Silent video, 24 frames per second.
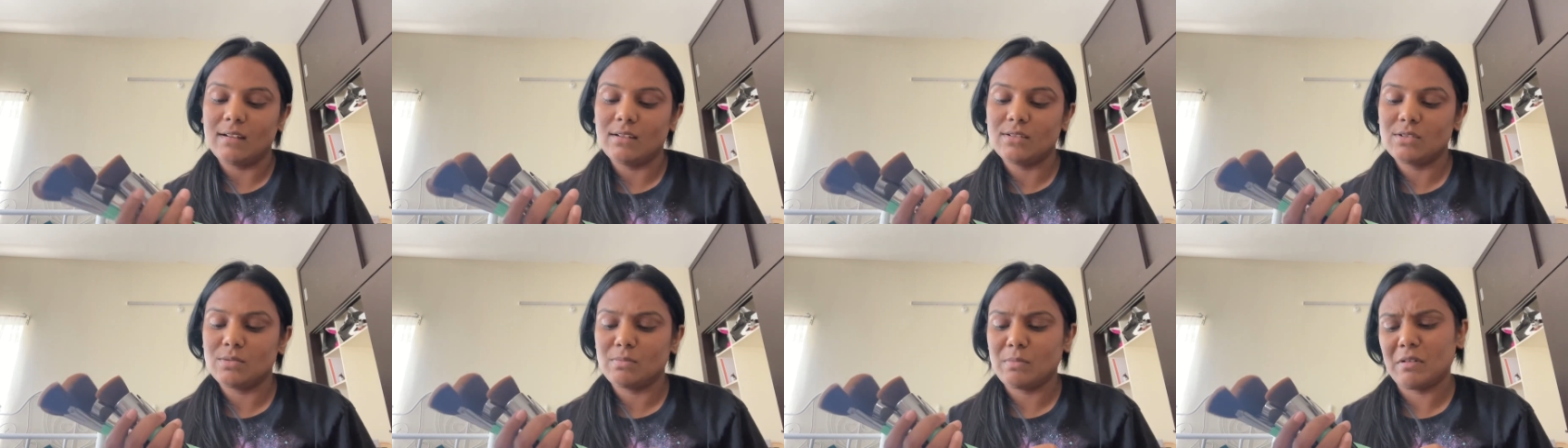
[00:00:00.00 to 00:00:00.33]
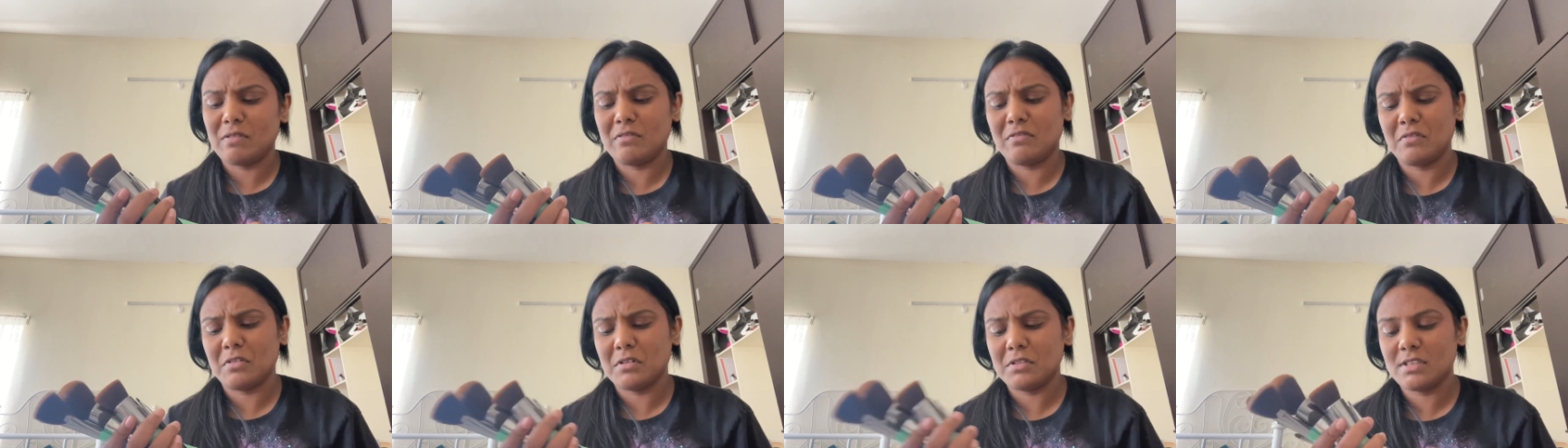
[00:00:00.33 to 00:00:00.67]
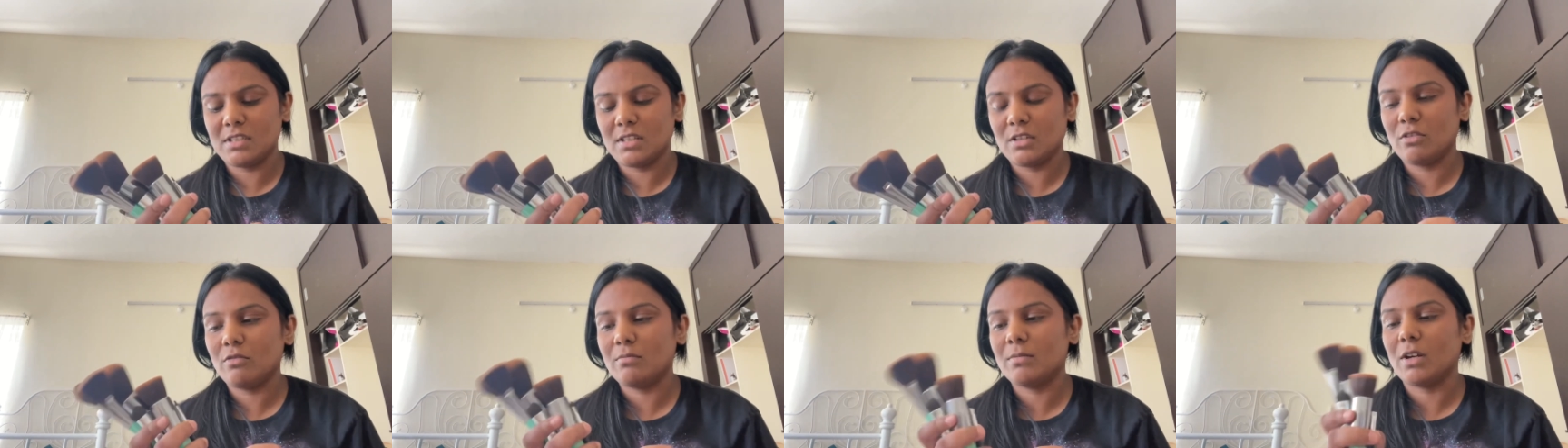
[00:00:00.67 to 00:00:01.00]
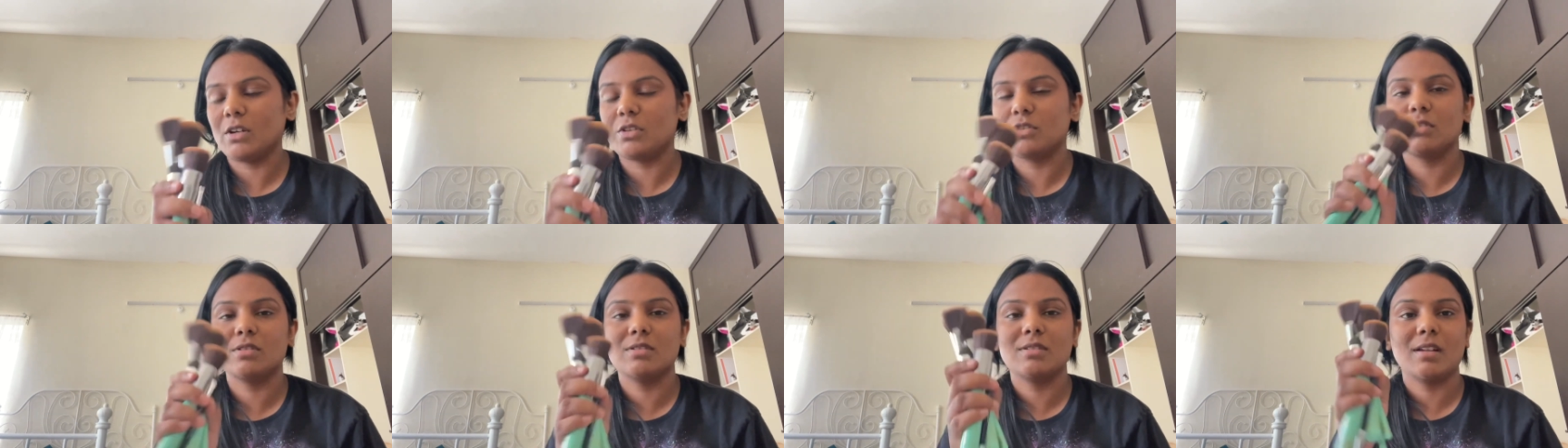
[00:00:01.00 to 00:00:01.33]
This is my first set of
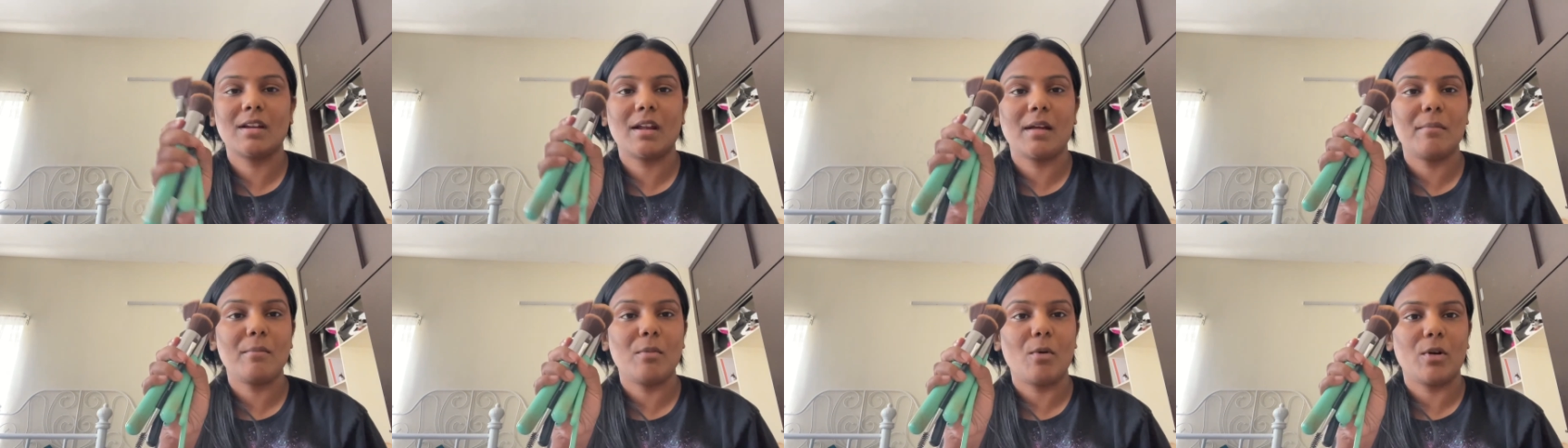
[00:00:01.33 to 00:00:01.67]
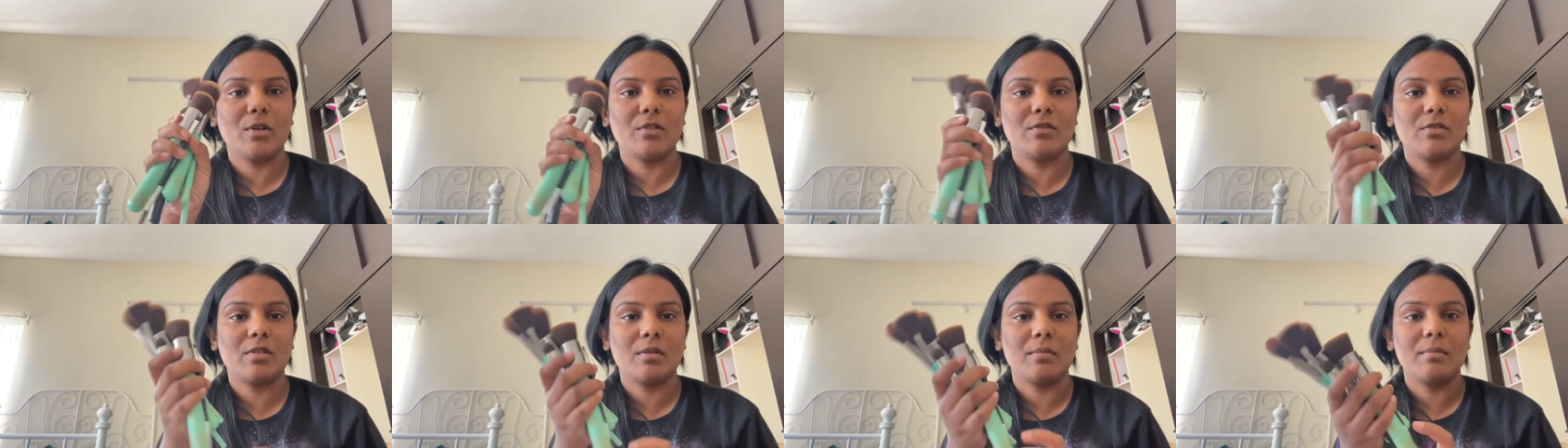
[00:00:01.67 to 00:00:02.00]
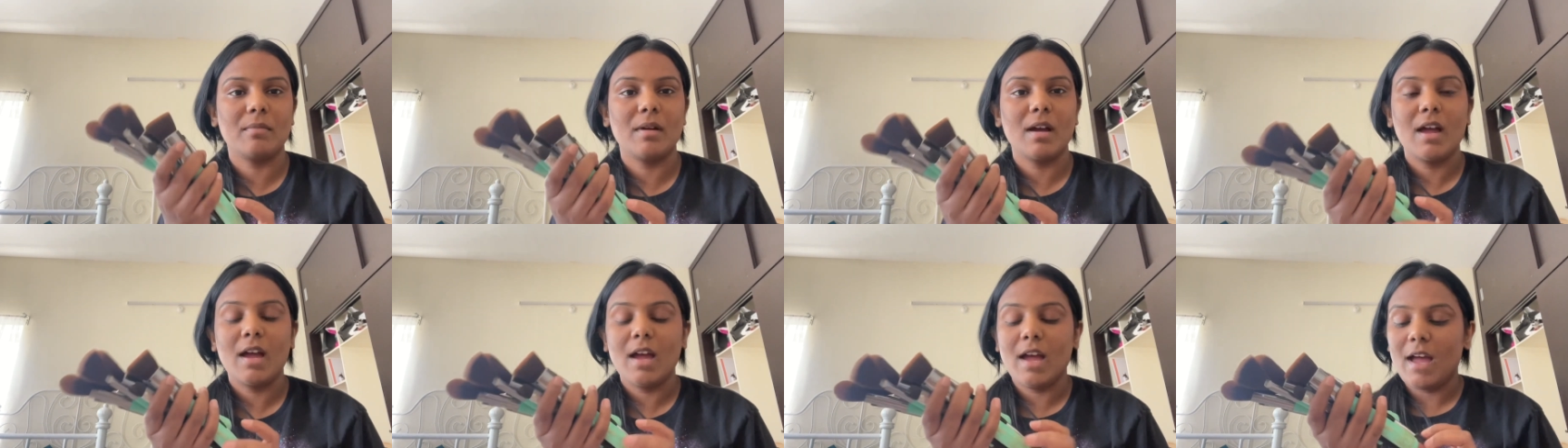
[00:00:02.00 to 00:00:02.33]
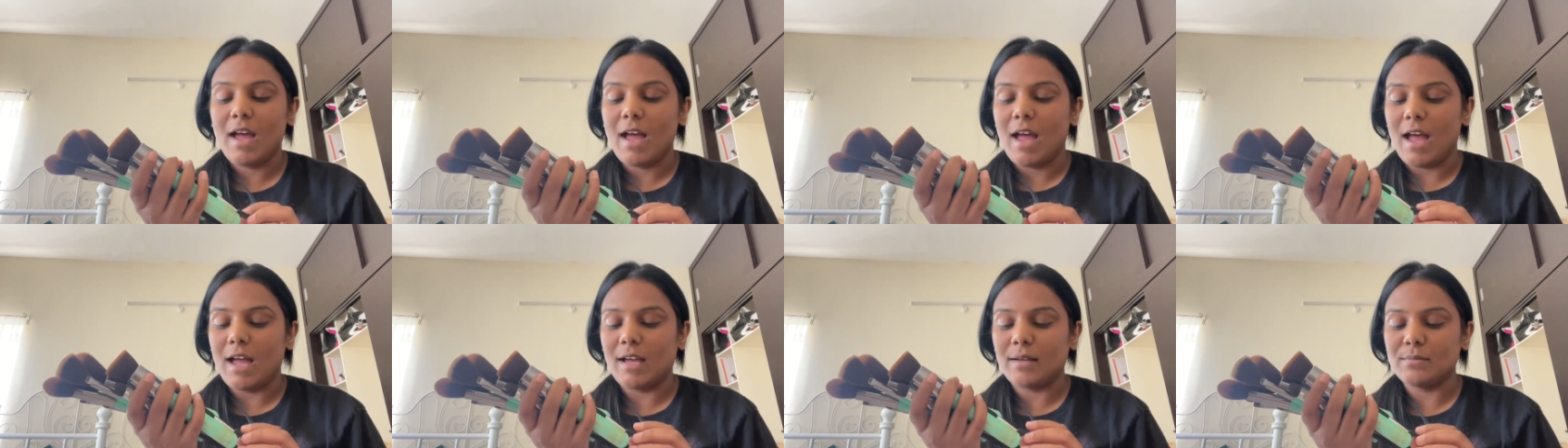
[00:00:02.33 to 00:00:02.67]
brushes that I bought from
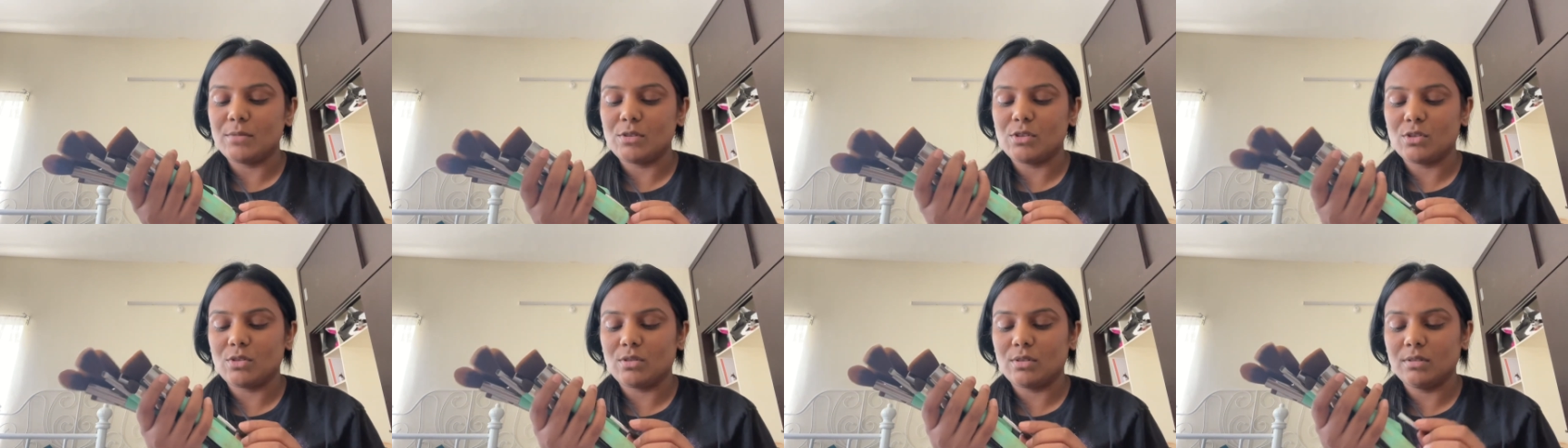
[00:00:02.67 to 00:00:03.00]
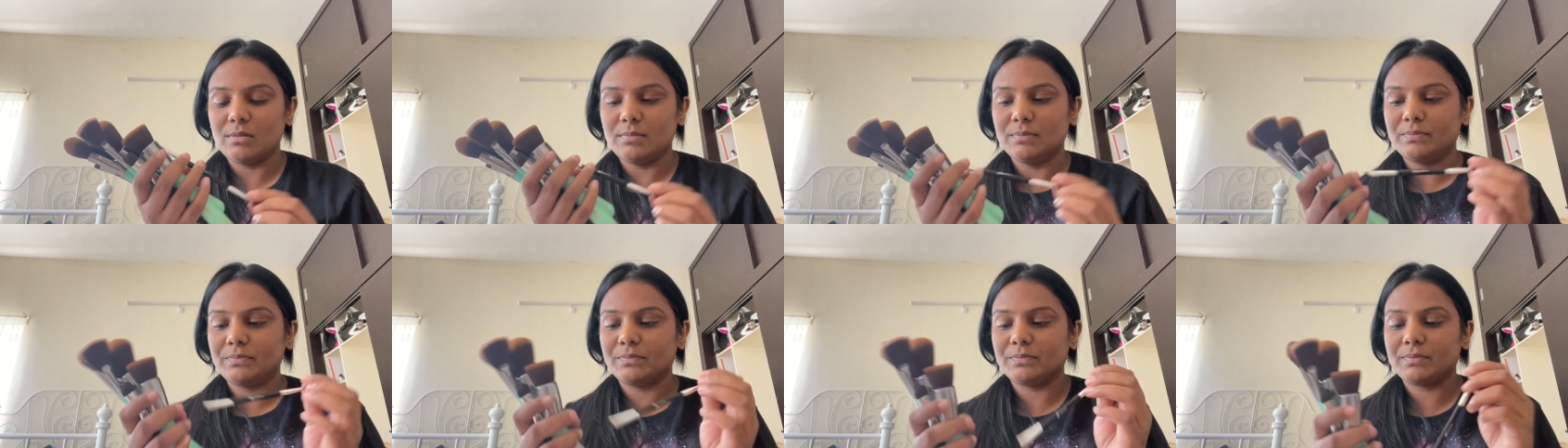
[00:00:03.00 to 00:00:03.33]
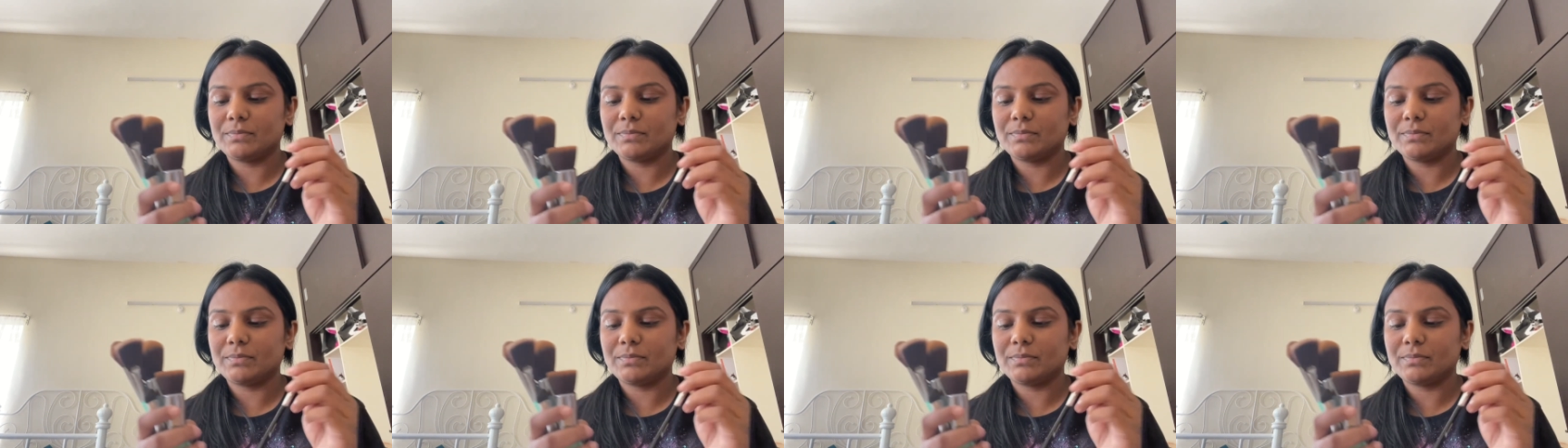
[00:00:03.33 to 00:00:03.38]
Amazon.